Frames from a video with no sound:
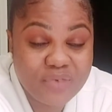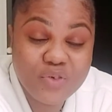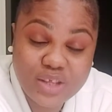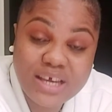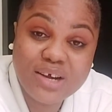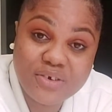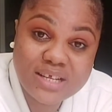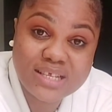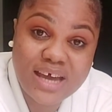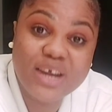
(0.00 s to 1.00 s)
If you take
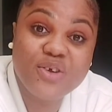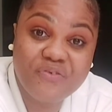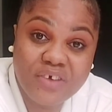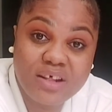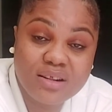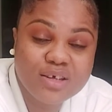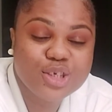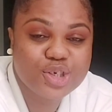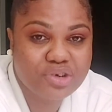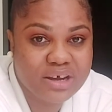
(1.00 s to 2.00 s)
risk and you fail,
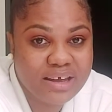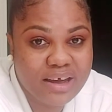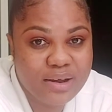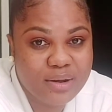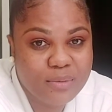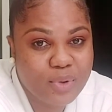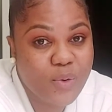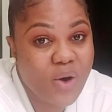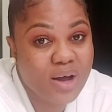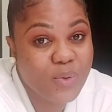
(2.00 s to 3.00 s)
try again. But
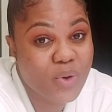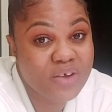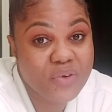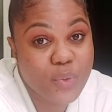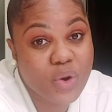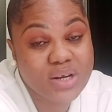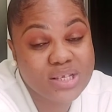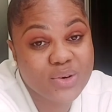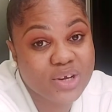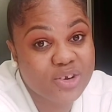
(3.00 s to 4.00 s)
what if it works
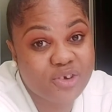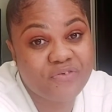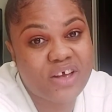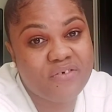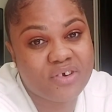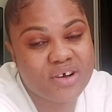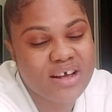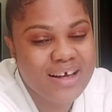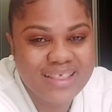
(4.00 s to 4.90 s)
out in your favor?